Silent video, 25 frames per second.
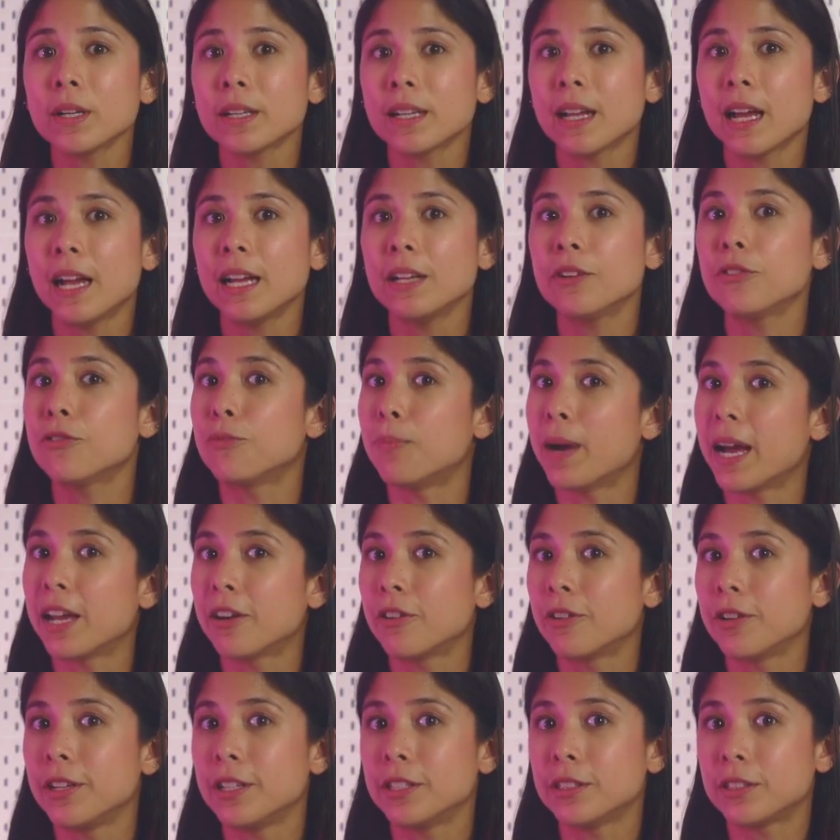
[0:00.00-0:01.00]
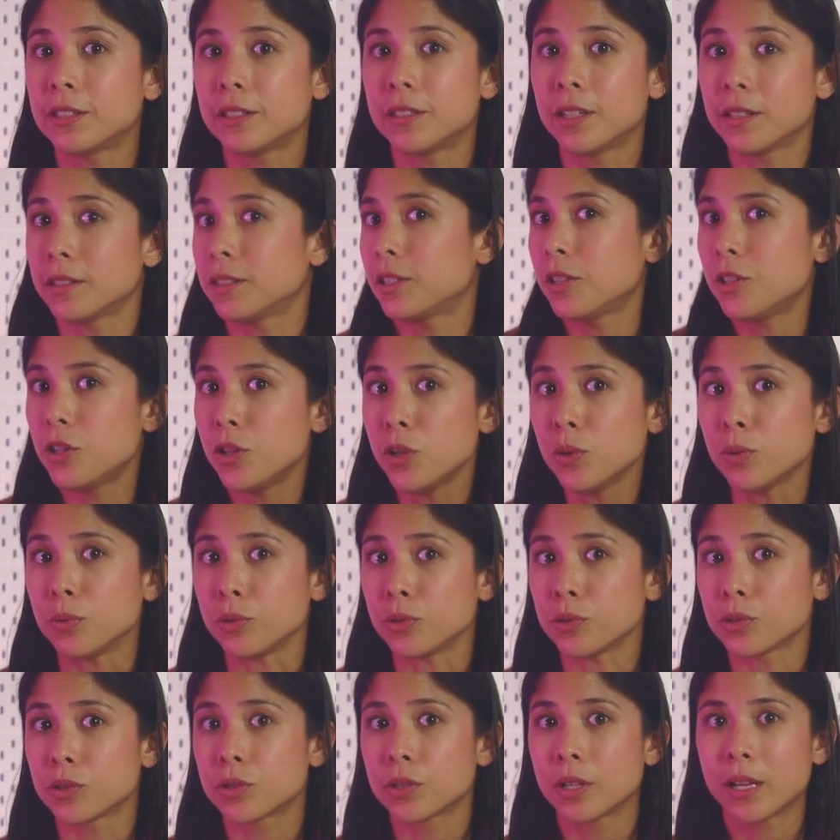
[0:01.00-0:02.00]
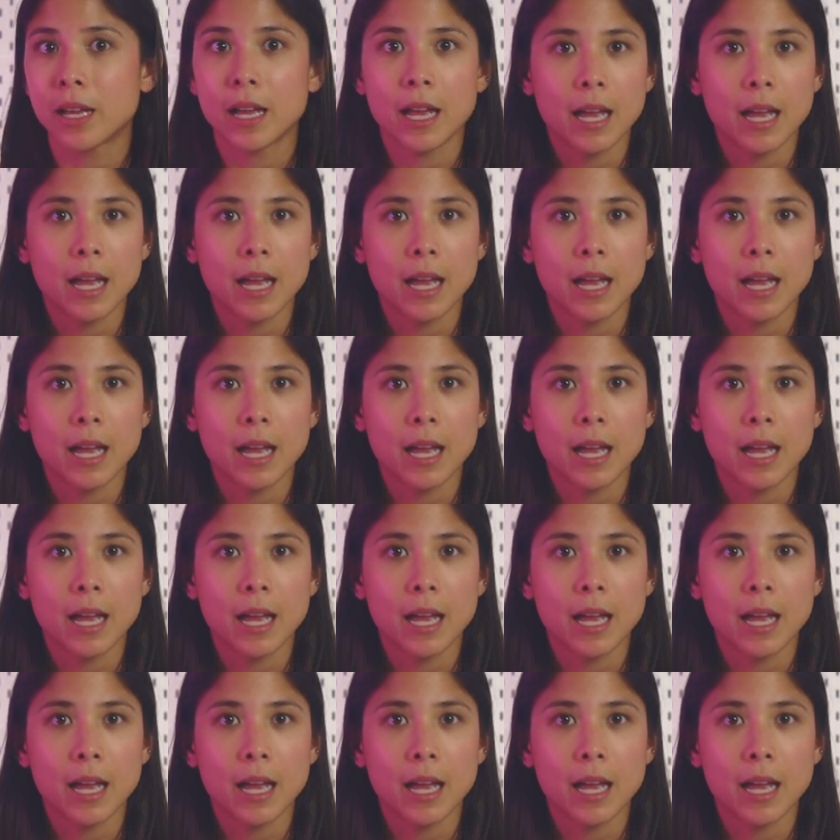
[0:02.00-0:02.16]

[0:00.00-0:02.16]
What kind of batteries does it use?